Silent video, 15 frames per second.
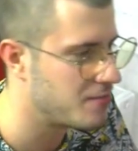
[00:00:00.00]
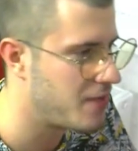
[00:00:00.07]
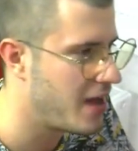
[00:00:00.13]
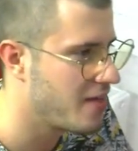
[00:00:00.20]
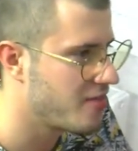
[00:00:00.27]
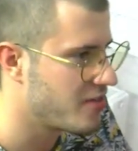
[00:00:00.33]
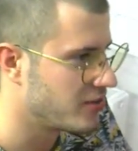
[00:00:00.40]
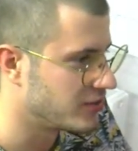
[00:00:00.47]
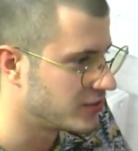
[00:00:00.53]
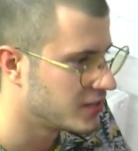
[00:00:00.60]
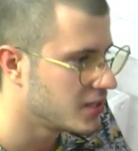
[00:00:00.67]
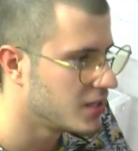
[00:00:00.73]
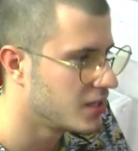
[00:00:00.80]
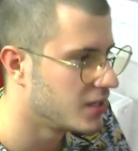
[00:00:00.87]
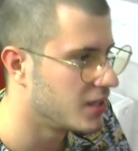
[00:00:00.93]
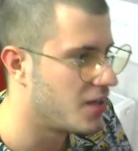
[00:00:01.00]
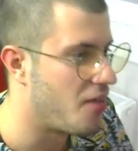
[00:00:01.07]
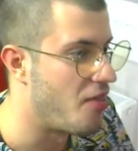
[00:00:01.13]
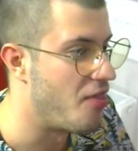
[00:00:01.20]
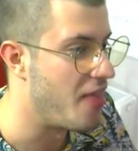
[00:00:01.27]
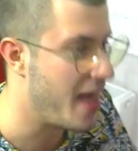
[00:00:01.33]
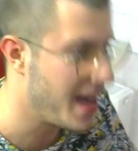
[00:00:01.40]
Pantheon.
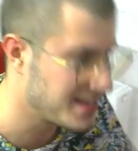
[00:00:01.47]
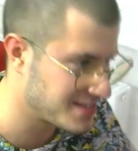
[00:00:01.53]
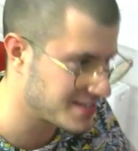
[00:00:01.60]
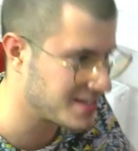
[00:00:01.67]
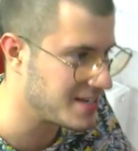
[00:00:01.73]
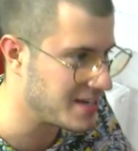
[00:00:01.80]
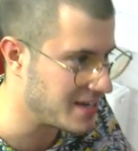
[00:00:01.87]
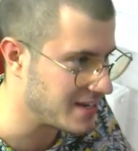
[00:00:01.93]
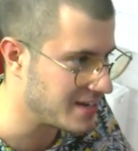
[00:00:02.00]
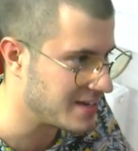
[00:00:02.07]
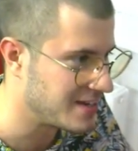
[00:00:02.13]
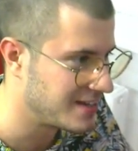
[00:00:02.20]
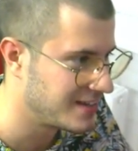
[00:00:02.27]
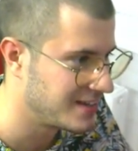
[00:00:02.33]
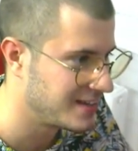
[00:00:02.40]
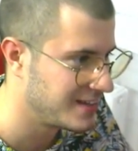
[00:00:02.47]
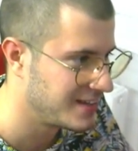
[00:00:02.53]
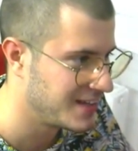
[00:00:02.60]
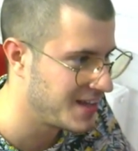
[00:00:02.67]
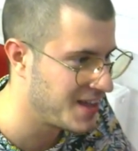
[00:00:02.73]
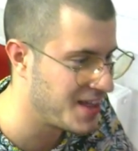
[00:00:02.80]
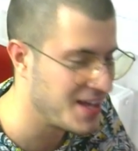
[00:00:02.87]
That skin
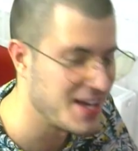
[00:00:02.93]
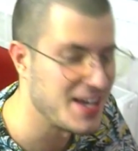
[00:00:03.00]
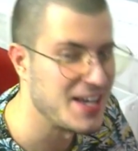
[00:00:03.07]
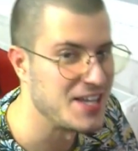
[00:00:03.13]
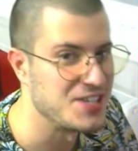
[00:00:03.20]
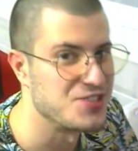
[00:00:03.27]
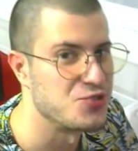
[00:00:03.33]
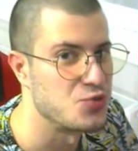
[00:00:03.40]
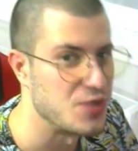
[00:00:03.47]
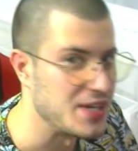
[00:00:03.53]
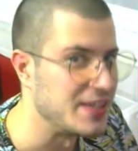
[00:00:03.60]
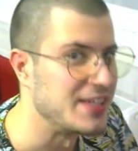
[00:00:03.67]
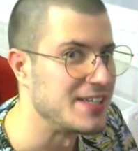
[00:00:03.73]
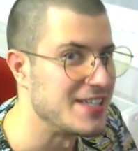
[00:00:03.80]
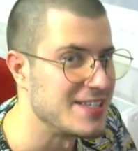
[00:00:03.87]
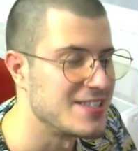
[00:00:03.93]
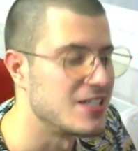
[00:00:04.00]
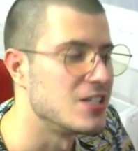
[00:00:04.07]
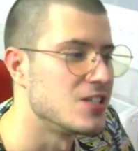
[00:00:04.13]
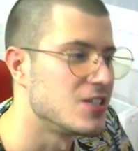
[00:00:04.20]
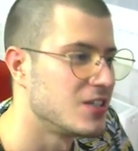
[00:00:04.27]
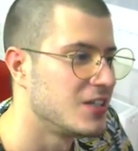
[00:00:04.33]
is really
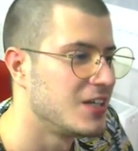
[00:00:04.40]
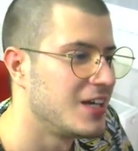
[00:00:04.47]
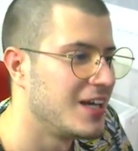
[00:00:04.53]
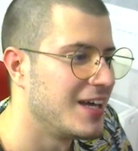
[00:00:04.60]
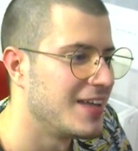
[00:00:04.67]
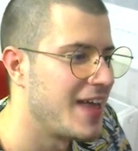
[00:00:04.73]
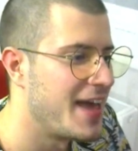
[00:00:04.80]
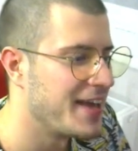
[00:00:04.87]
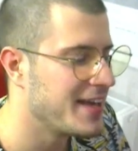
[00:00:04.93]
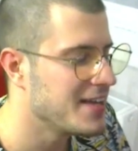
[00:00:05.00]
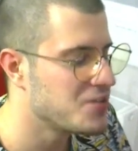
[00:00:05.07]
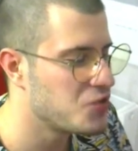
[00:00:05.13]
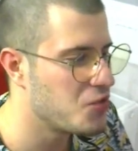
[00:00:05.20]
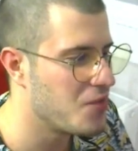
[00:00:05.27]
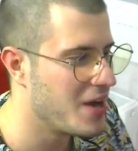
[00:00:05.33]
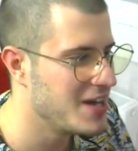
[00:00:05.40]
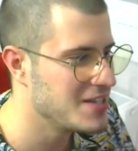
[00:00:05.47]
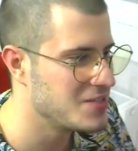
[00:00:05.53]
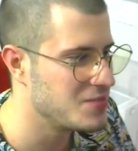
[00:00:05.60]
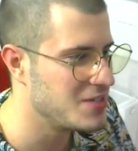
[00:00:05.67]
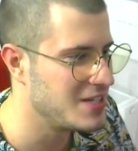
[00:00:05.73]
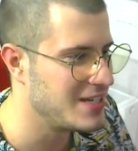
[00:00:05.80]
decent. Like, it
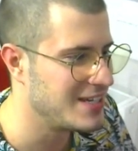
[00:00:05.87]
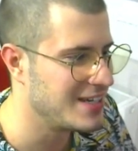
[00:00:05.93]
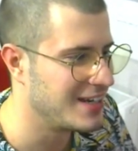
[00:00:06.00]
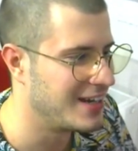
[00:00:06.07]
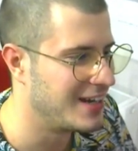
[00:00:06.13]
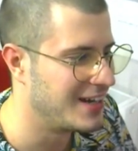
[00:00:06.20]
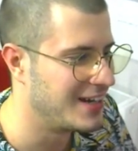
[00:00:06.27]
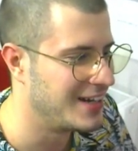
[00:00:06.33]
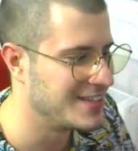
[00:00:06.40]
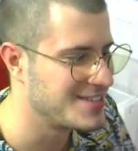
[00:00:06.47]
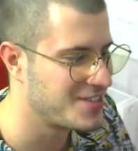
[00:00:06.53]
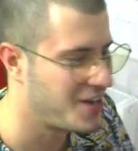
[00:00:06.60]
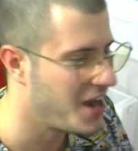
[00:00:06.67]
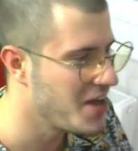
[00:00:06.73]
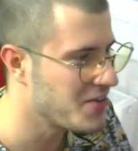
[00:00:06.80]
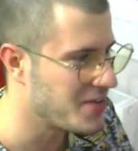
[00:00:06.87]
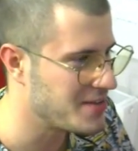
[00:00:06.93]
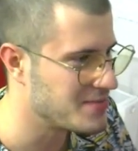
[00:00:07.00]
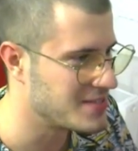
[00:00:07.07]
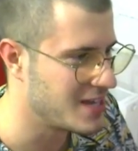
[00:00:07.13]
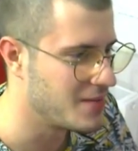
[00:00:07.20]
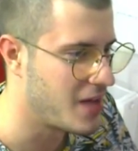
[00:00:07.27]
reminds me
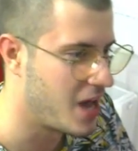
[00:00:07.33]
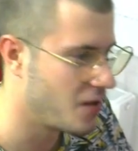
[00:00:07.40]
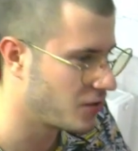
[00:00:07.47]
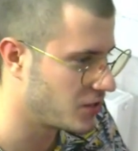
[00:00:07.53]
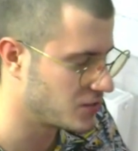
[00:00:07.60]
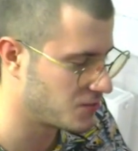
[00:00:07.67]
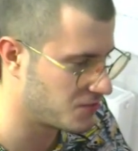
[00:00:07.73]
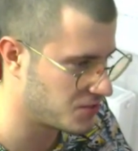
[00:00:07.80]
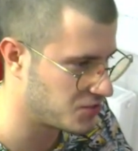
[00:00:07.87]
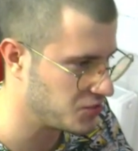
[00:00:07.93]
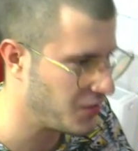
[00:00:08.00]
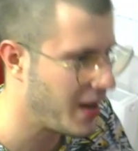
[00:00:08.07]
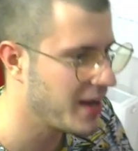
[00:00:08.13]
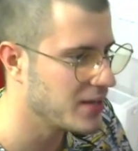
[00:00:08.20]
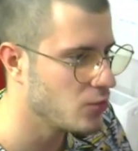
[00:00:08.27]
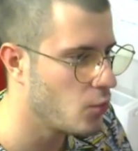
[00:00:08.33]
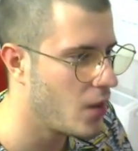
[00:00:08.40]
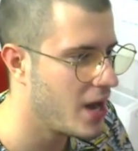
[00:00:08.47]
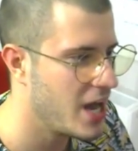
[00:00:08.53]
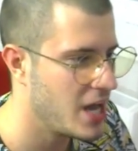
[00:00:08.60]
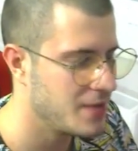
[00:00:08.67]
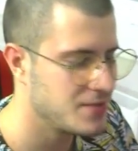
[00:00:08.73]
Skyrim somehow because of the dragon
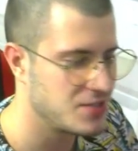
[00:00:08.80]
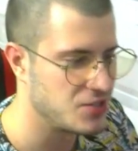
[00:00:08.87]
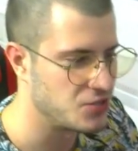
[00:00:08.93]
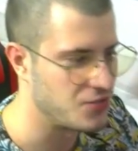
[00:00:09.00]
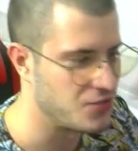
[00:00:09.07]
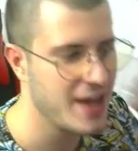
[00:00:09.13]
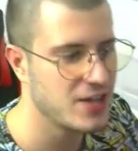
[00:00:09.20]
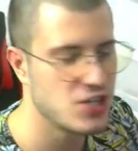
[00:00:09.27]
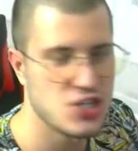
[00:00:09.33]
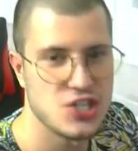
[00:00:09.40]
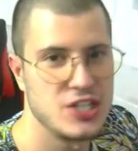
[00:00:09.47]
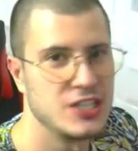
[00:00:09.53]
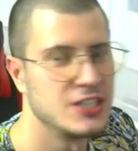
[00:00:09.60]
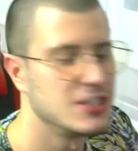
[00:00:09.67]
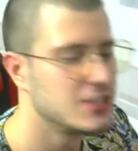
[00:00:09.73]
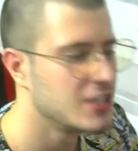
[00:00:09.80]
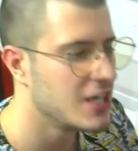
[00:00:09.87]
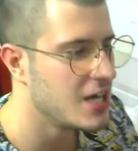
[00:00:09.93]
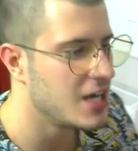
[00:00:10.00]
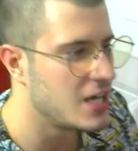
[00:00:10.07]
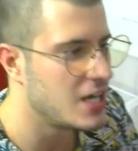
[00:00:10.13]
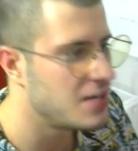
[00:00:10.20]
vibes, the dragon shield.
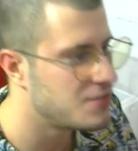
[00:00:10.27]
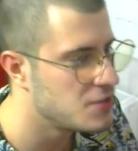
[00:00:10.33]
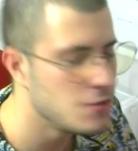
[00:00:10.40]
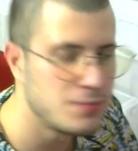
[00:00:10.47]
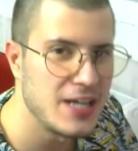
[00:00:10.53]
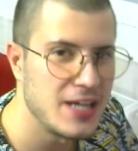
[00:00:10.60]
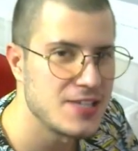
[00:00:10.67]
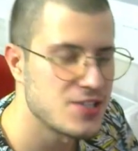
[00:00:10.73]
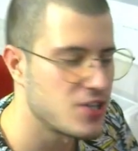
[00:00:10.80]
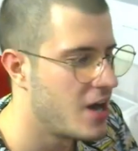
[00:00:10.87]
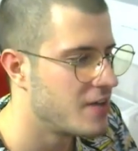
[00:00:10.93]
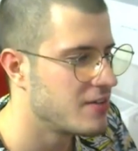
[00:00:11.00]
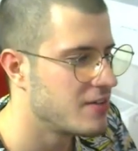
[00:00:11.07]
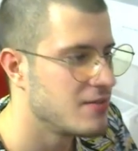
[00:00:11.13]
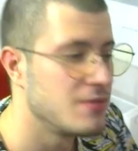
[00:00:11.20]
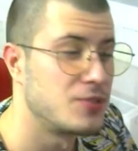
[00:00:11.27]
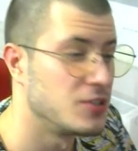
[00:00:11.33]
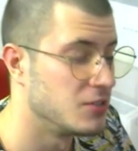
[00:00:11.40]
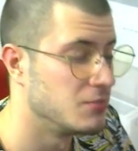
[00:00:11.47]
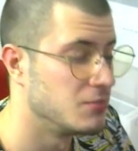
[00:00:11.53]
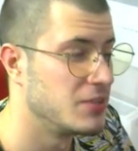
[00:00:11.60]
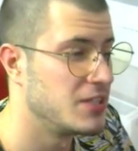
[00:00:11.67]
If you played Skyrim, you
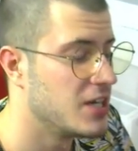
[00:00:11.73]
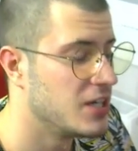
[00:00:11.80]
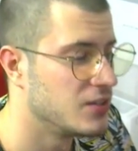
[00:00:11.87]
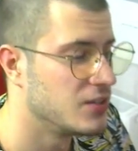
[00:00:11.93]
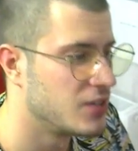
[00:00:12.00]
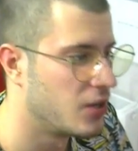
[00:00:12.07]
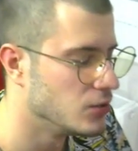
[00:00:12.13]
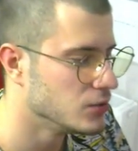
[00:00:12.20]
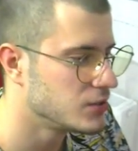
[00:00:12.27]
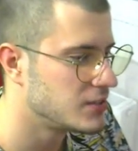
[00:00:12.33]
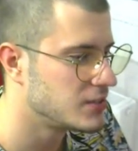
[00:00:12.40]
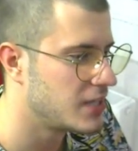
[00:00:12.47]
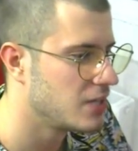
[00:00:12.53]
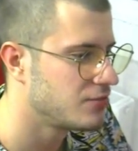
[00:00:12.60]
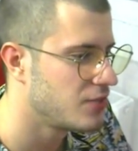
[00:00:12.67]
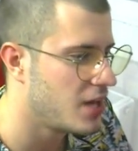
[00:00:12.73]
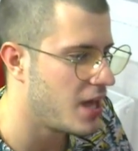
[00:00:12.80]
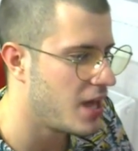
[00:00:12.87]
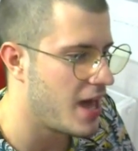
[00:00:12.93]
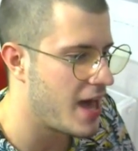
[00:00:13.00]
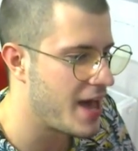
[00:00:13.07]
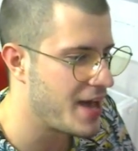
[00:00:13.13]
probably know the whole stuff.
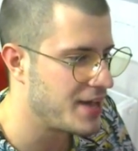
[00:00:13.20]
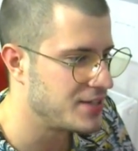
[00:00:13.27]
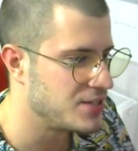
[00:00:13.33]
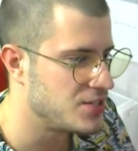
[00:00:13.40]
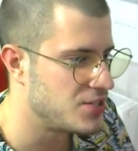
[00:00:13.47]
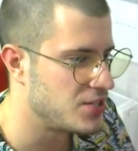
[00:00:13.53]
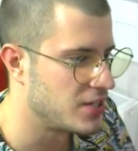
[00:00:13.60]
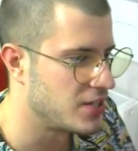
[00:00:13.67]
And